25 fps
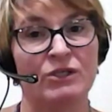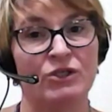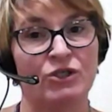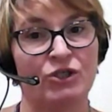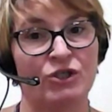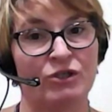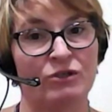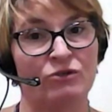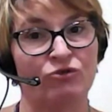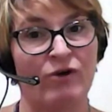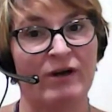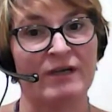
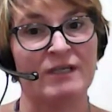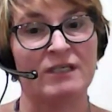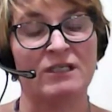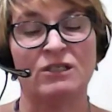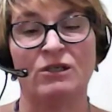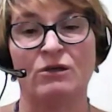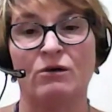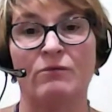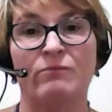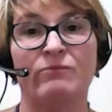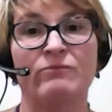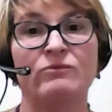each
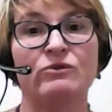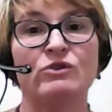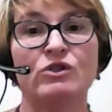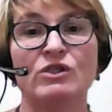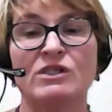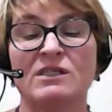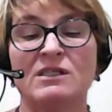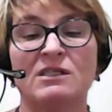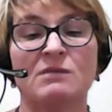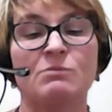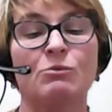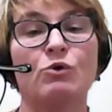creditor,
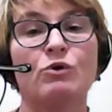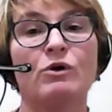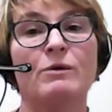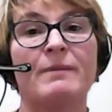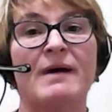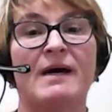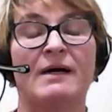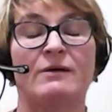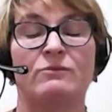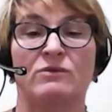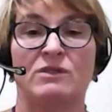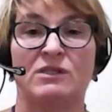just small
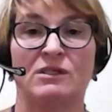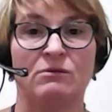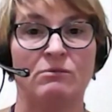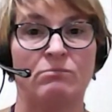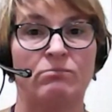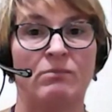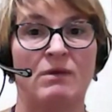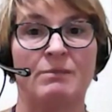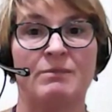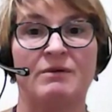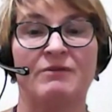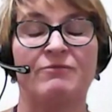amounts,
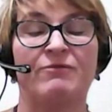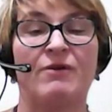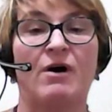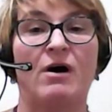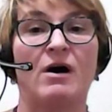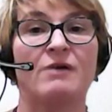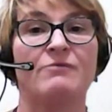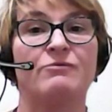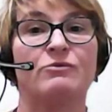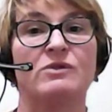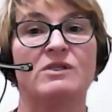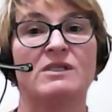maybe
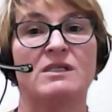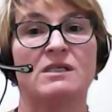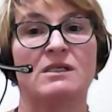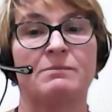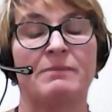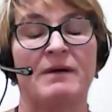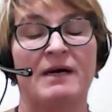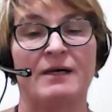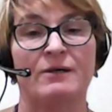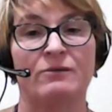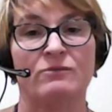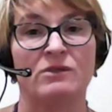£5 or
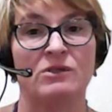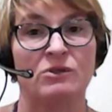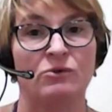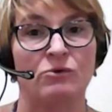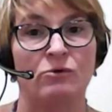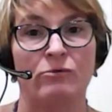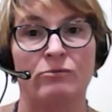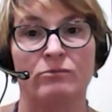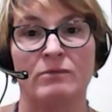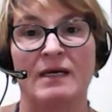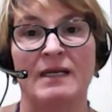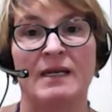£6
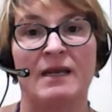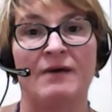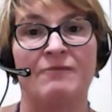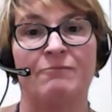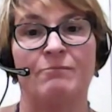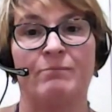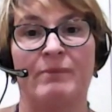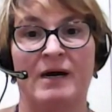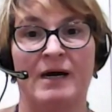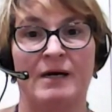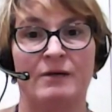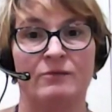or
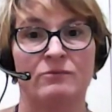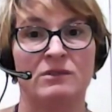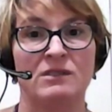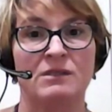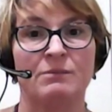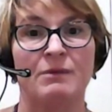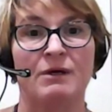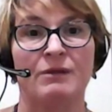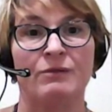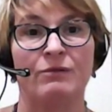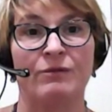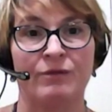
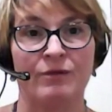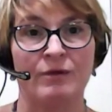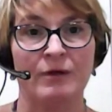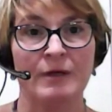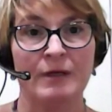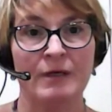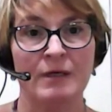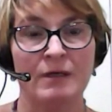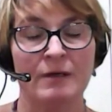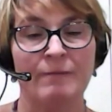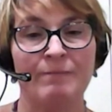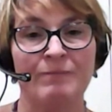£11 a month
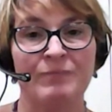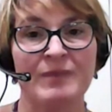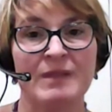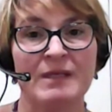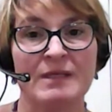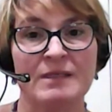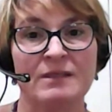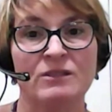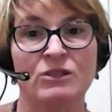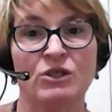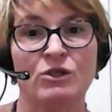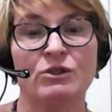
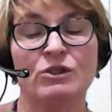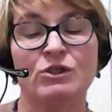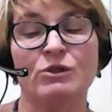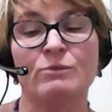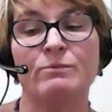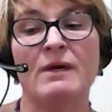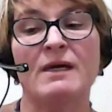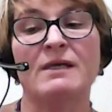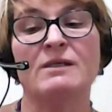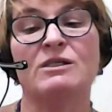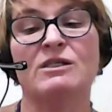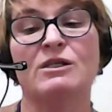
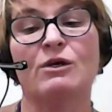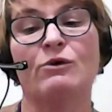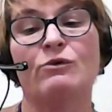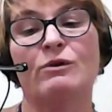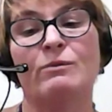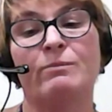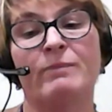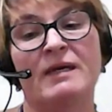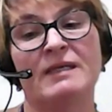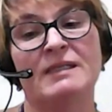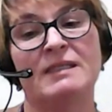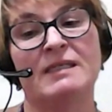to make so
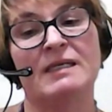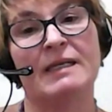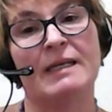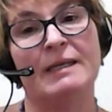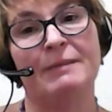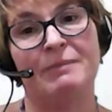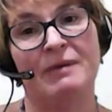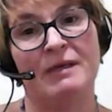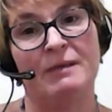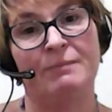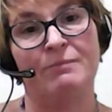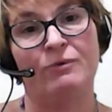that
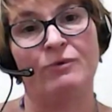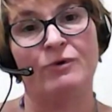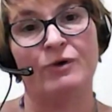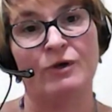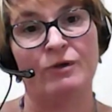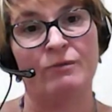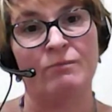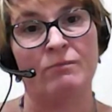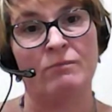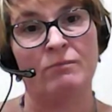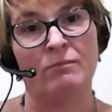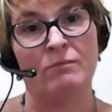basically people
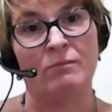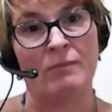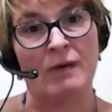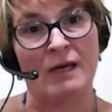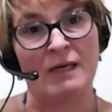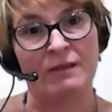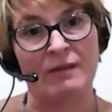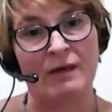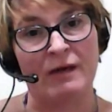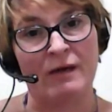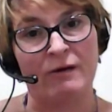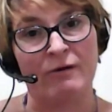can
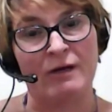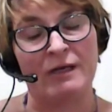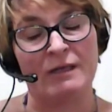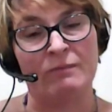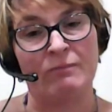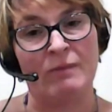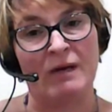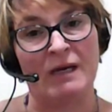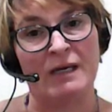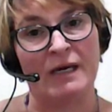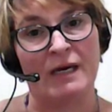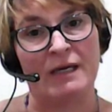make
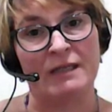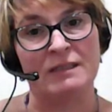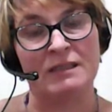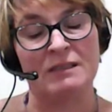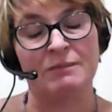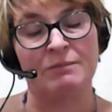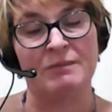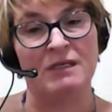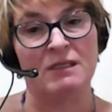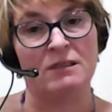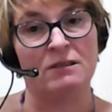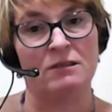
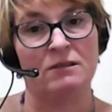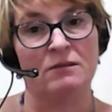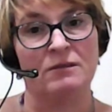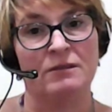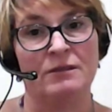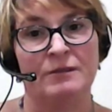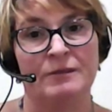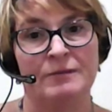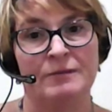ends meet.